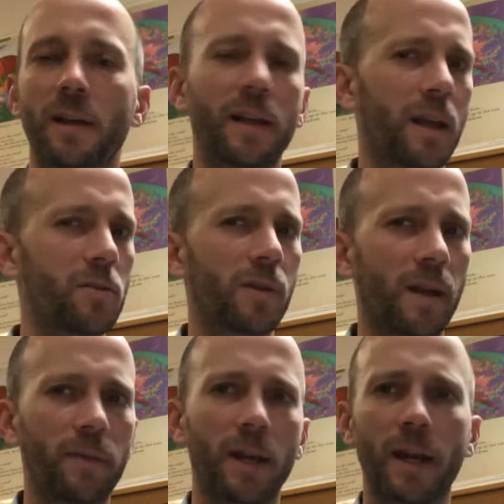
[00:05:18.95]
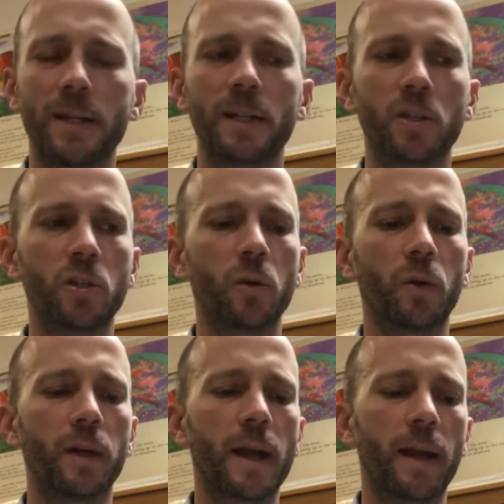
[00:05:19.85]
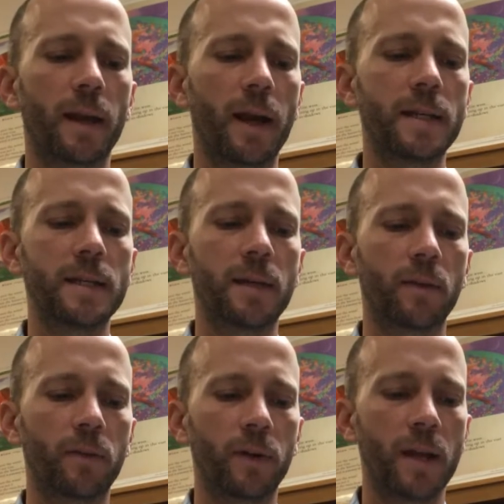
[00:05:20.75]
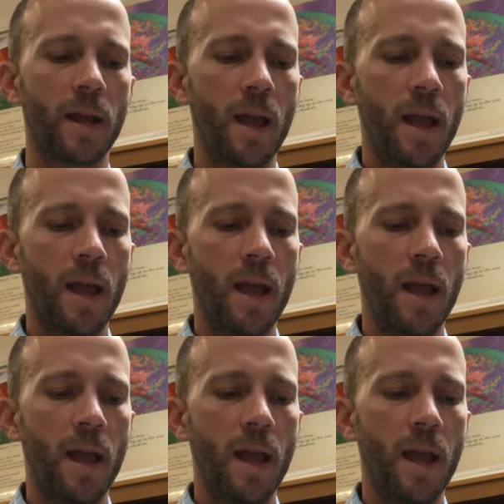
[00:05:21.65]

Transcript: Again, you can have that in idea 2 or idea 3.